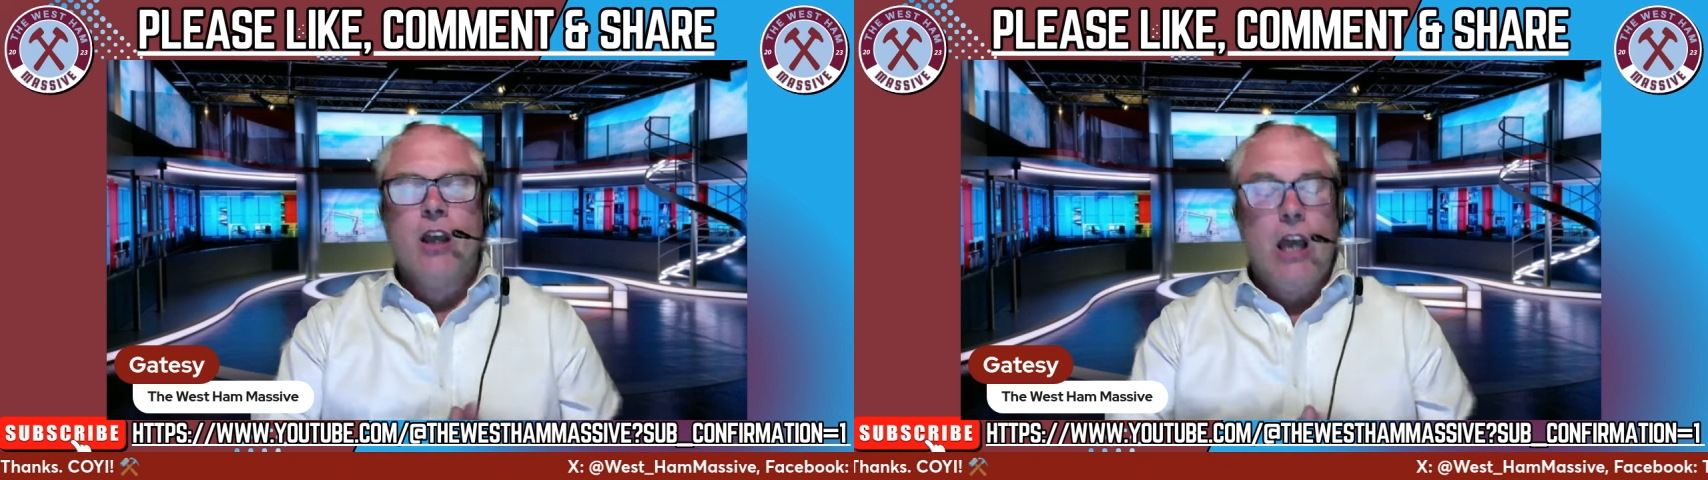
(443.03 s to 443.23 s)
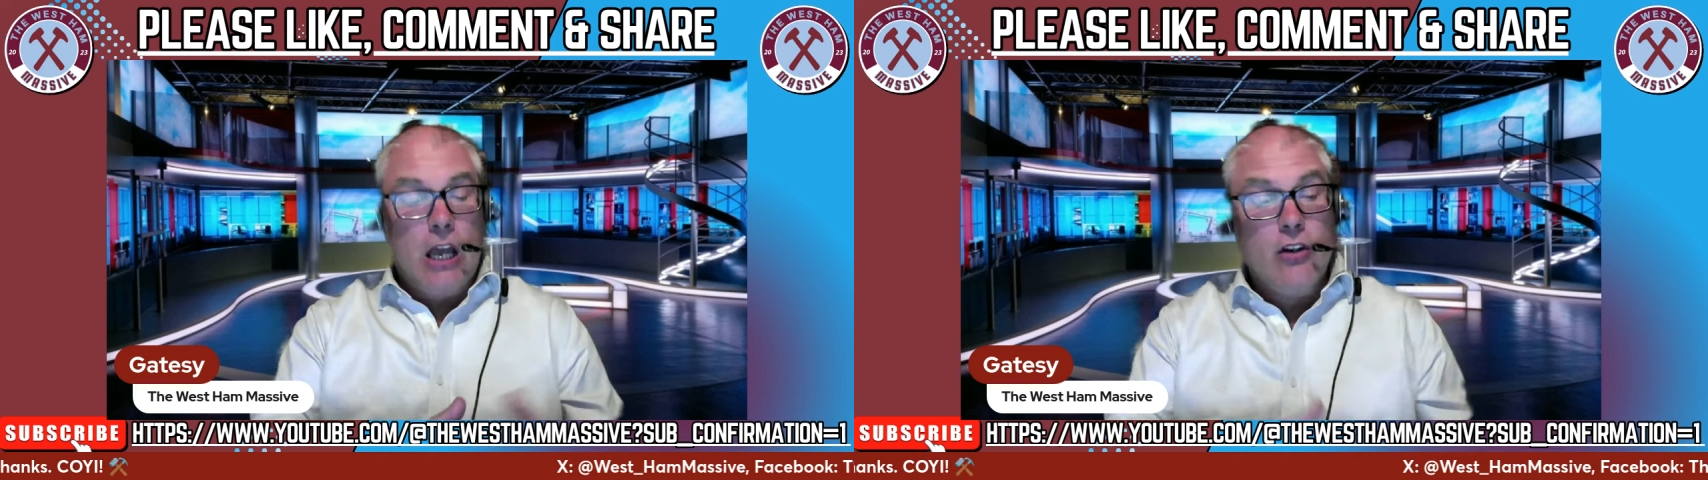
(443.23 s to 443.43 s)

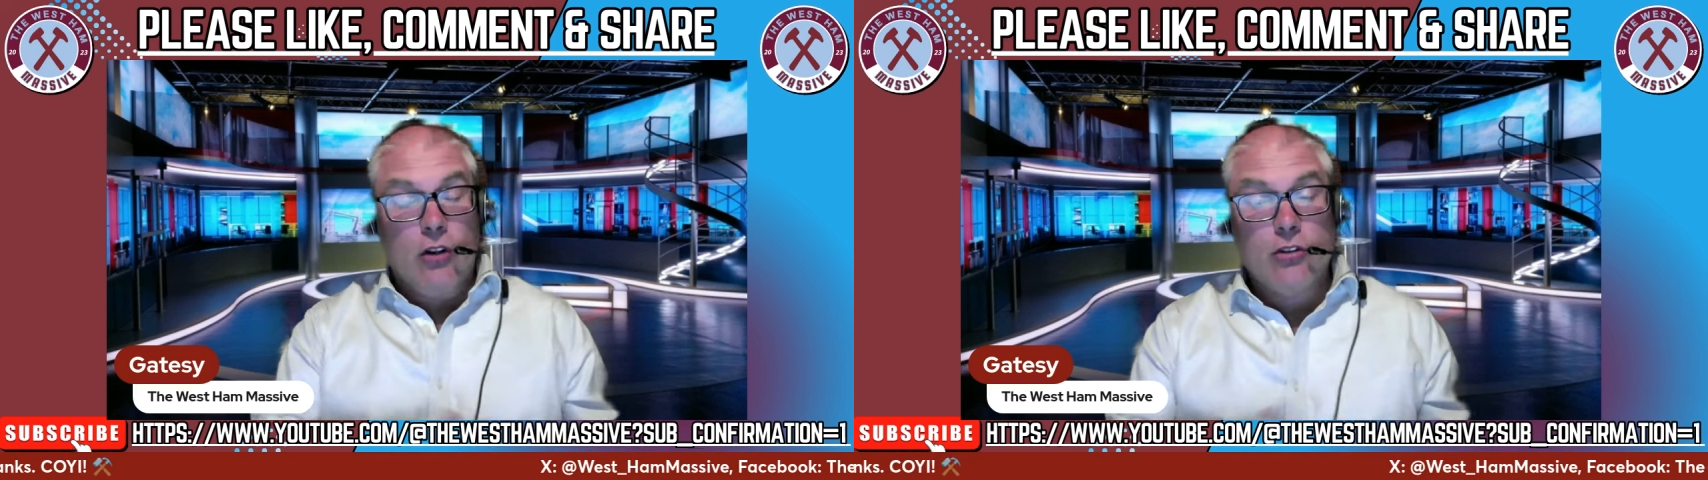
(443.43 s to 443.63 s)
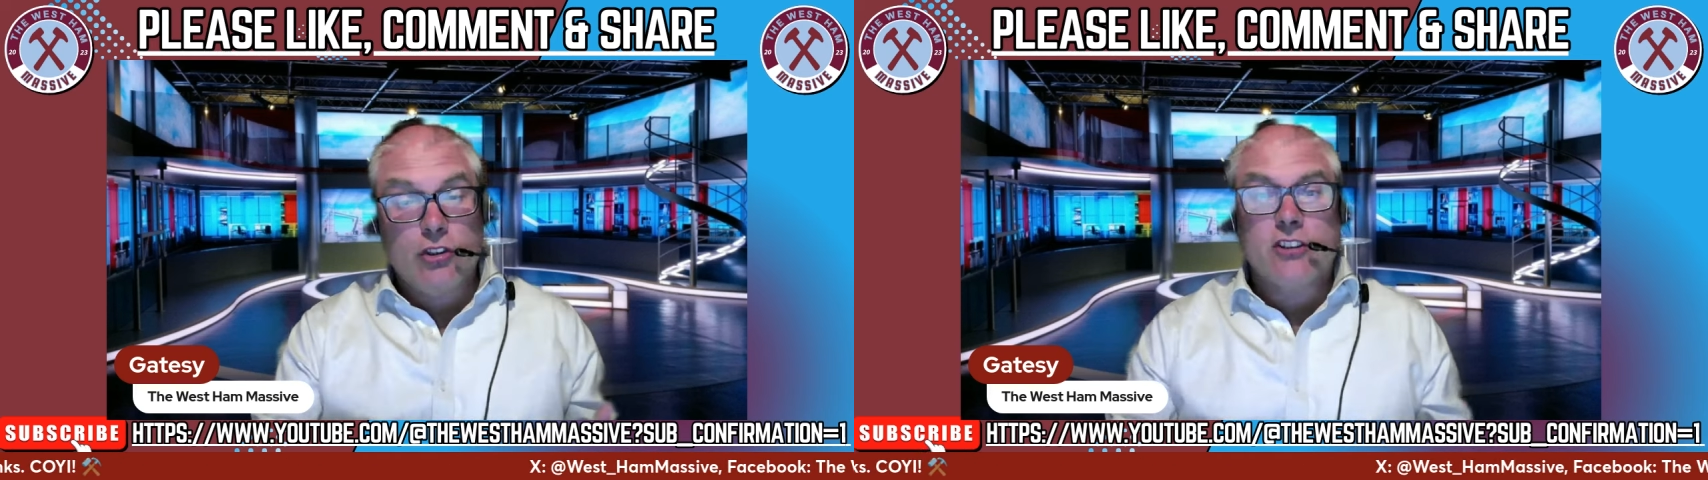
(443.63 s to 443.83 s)
and
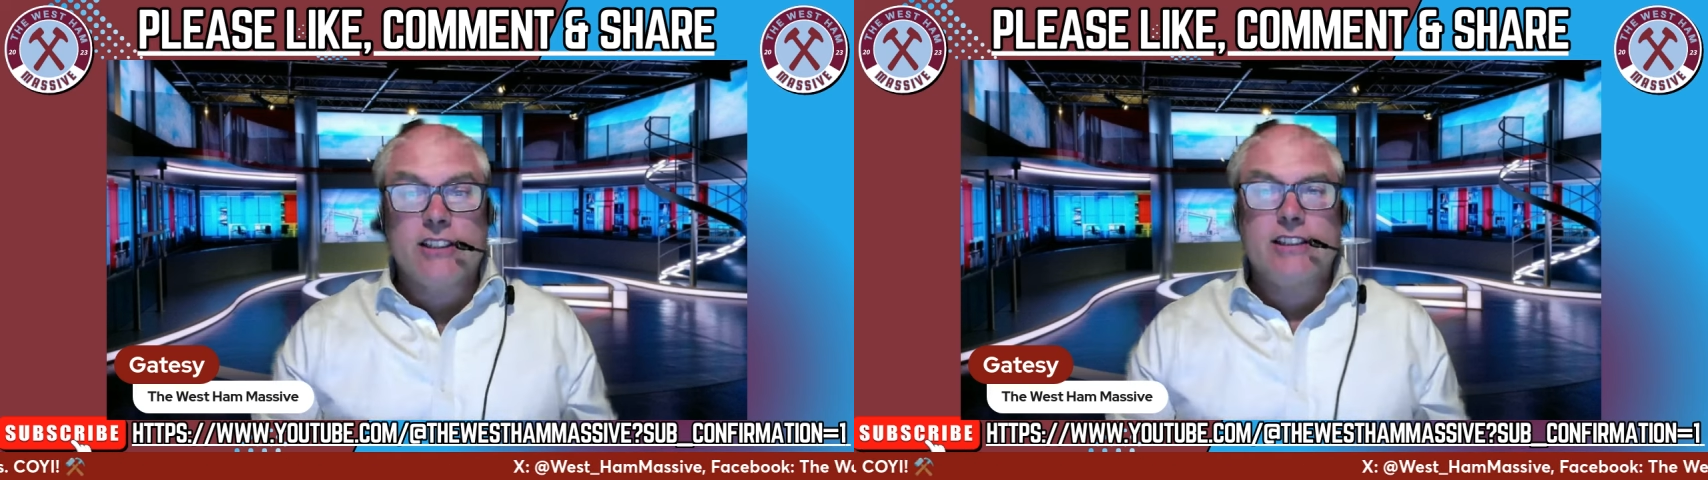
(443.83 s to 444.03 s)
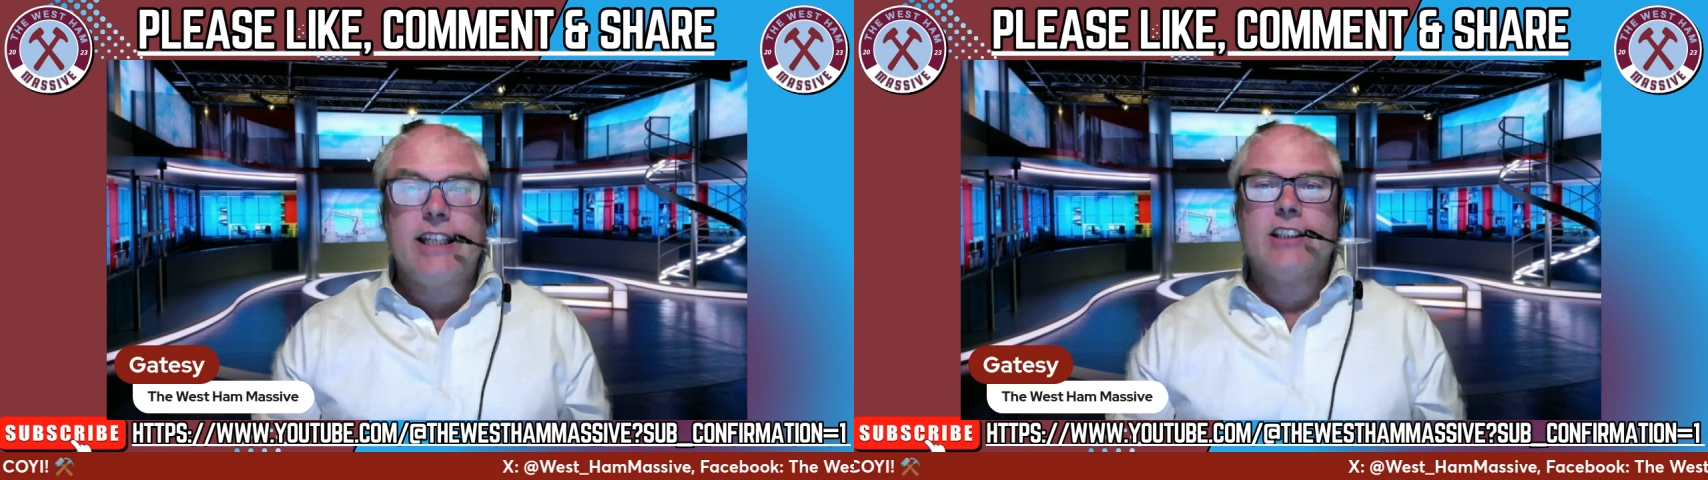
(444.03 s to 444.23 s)
not just the
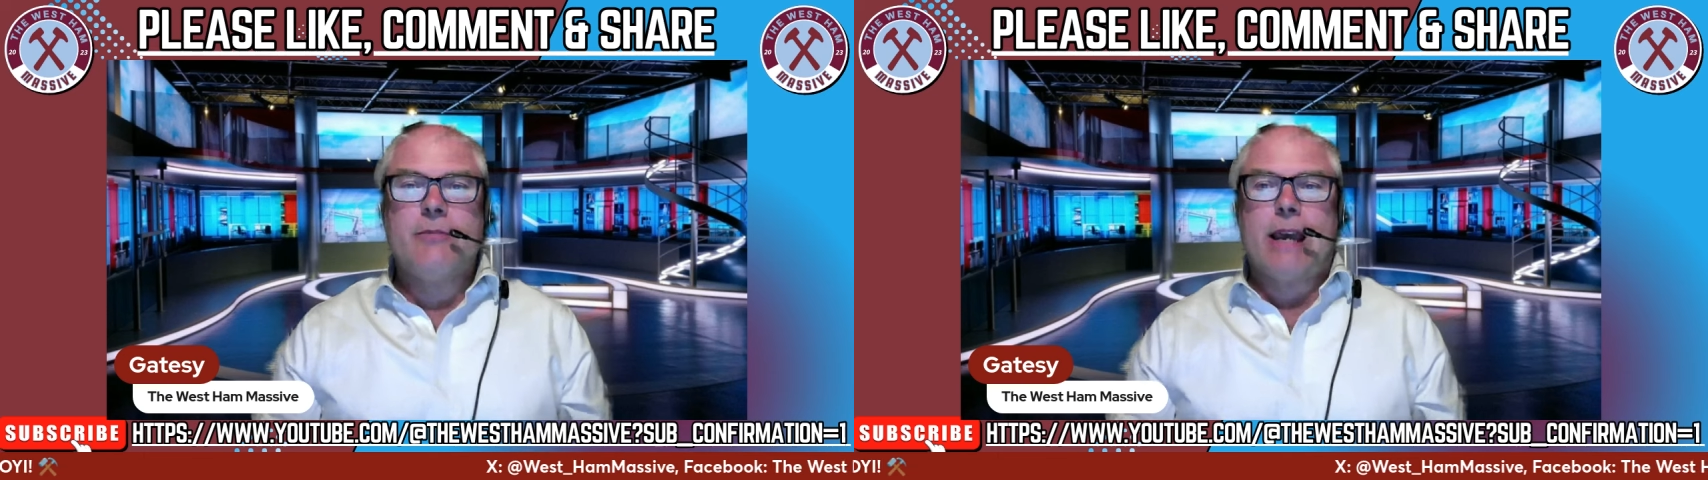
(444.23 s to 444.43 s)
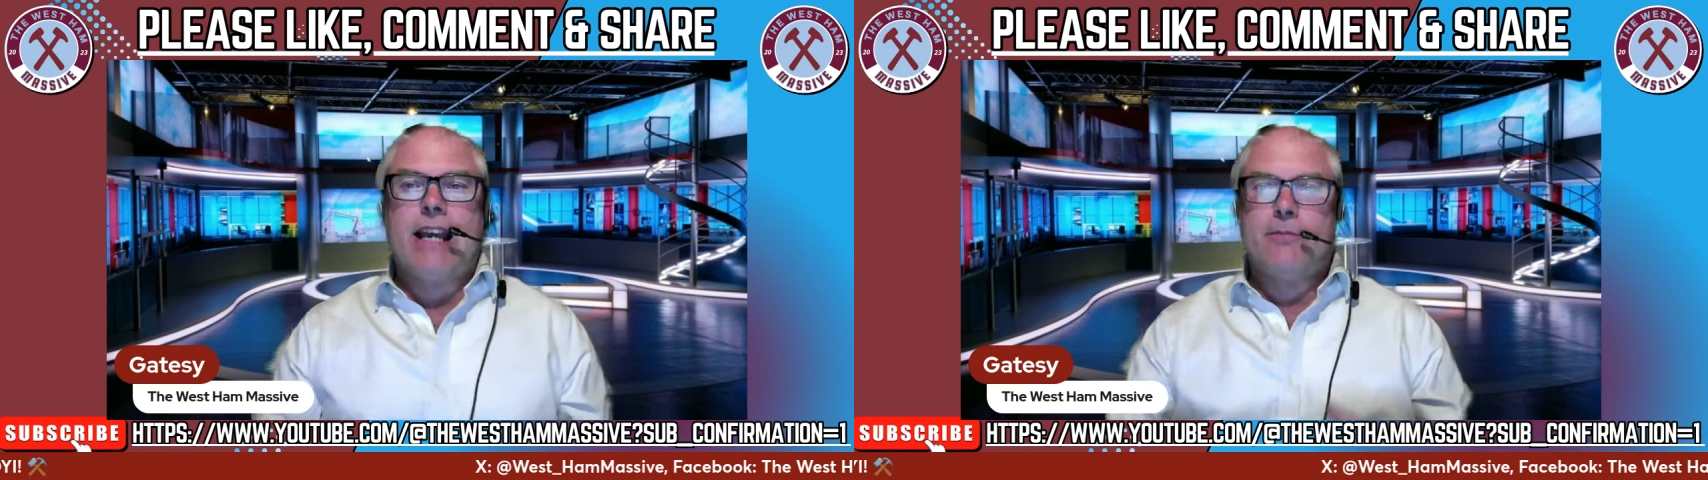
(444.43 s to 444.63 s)
centre-backs,